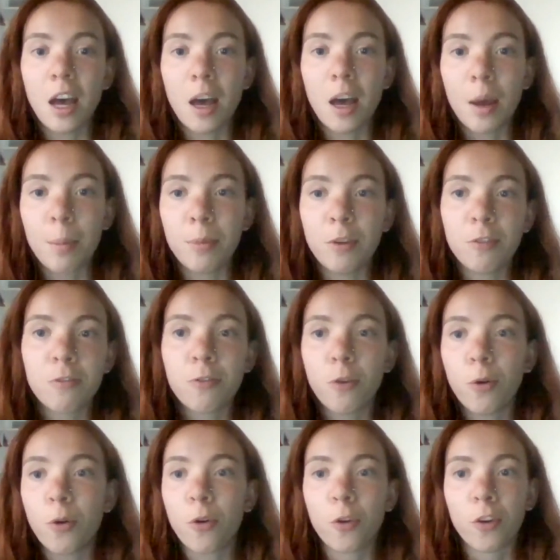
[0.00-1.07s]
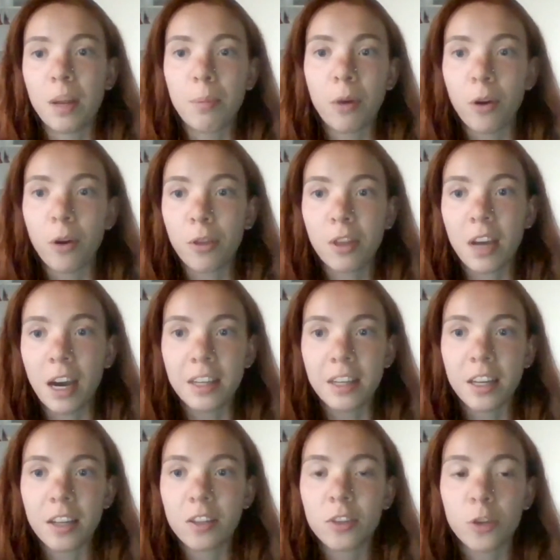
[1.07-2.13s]
um, you've already both kind
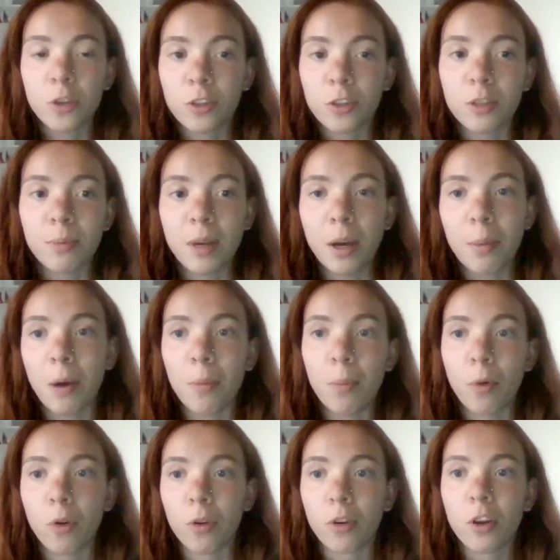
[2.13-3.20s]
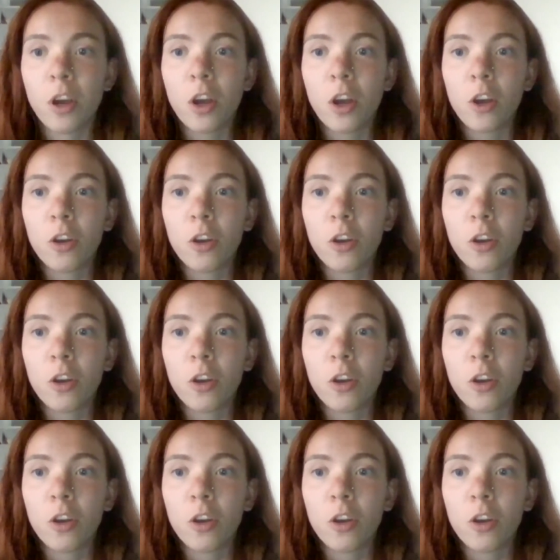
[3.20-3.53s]
of talked a bit about more